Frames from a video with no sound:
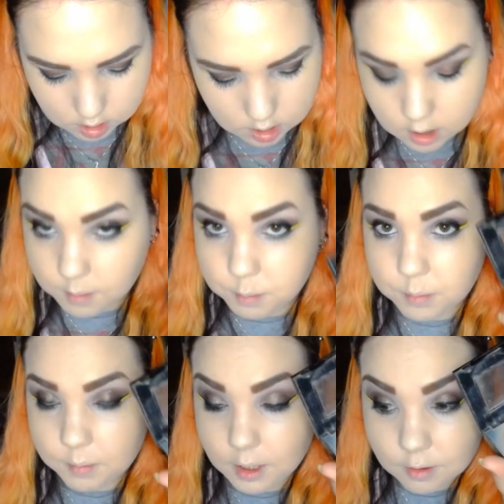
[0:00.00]

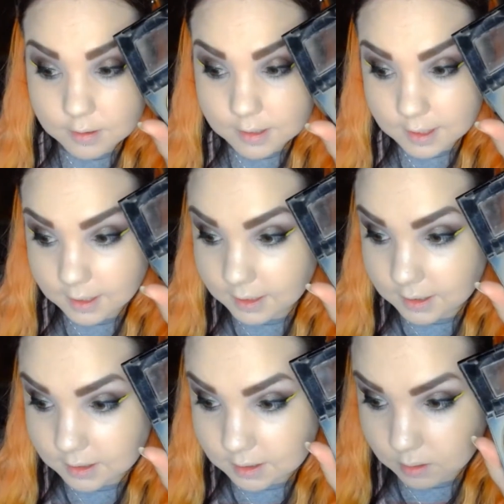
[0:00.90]
It looks like
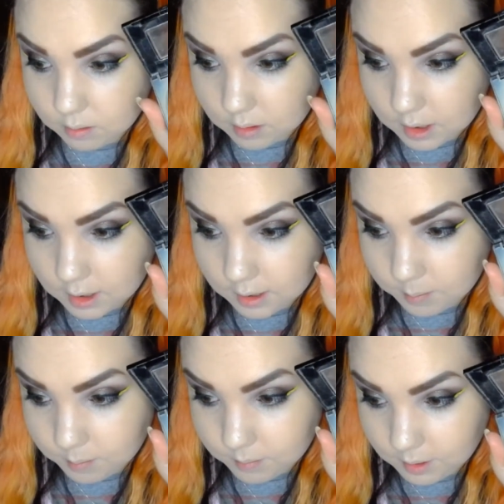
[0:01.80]
this, so
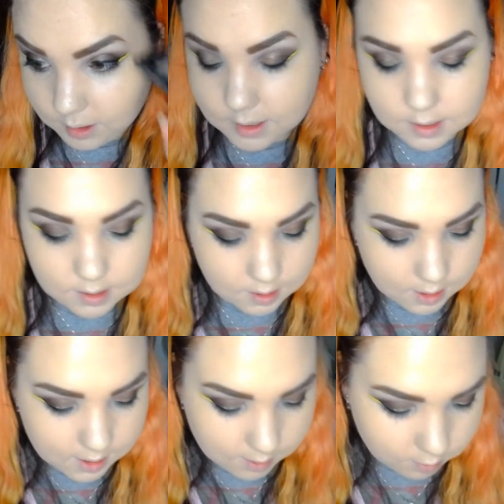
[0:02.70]
it's
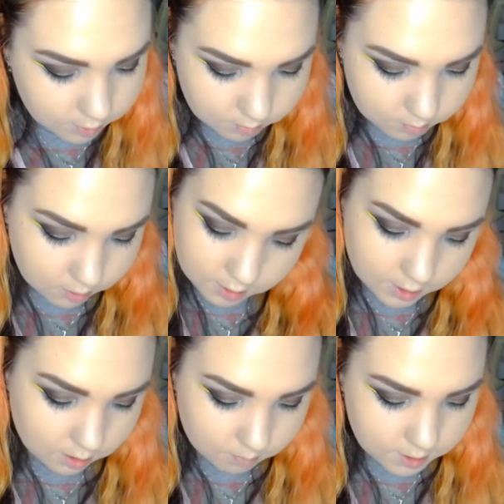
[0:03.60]
clearly going to be too
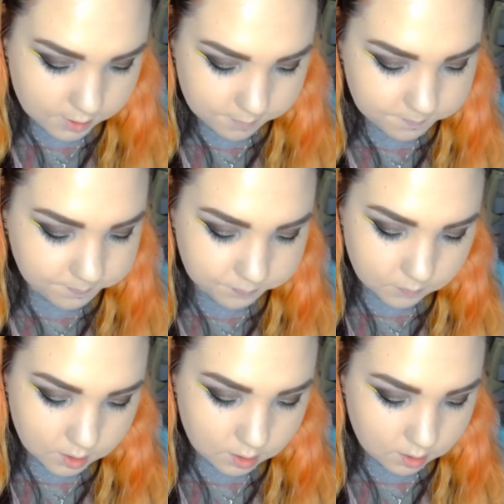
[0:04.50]
dark, but
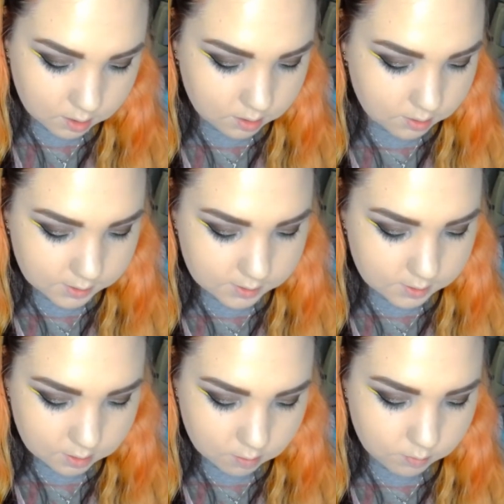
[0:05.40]
this is
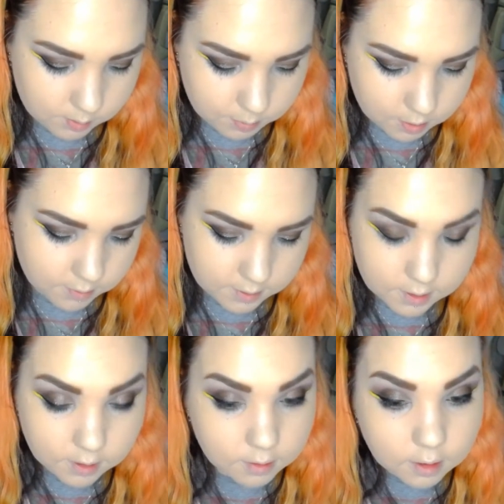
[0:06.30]
the only
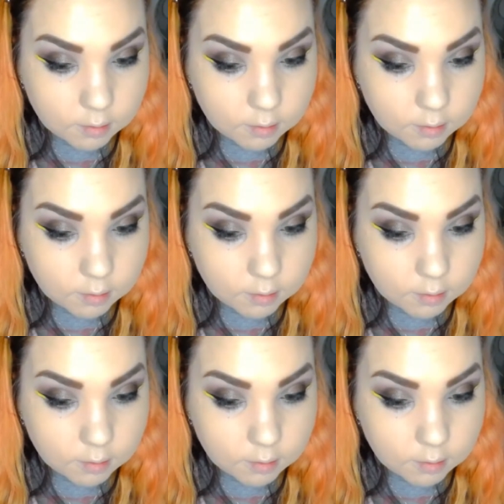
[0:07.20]
powder that